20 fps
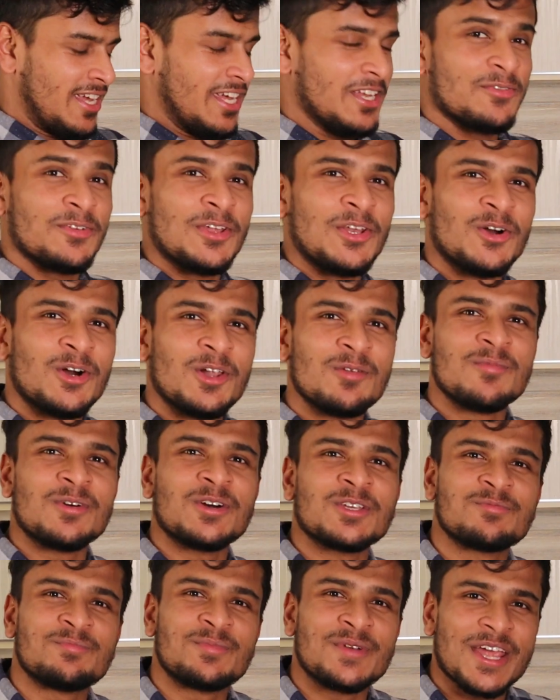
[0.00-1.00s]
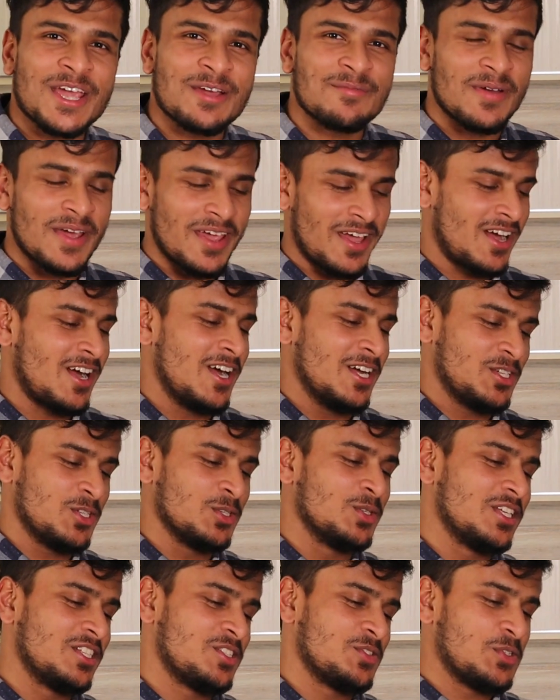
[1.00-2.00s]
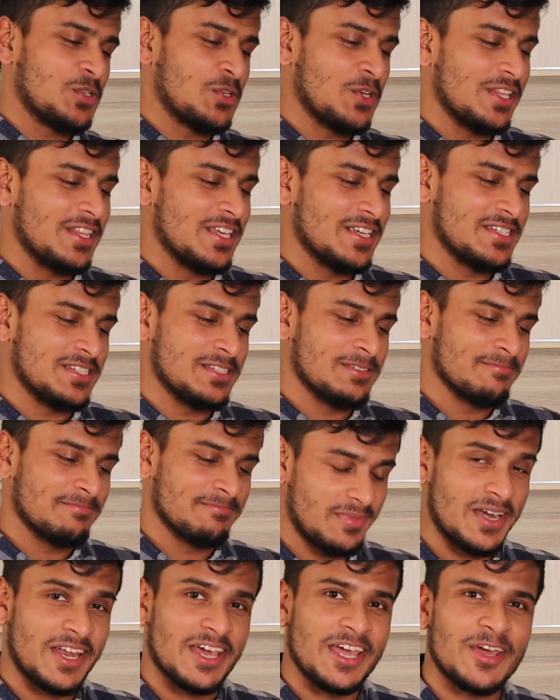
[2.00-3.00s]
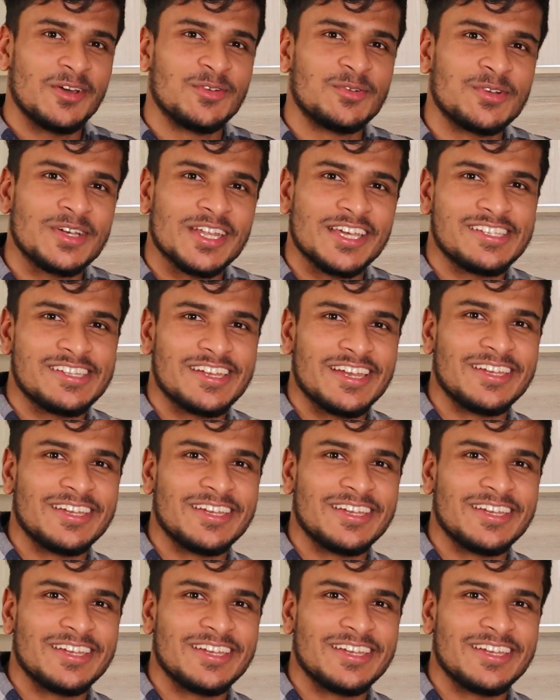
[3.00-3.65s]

It will almost break my heart to destroy this, but I have to taste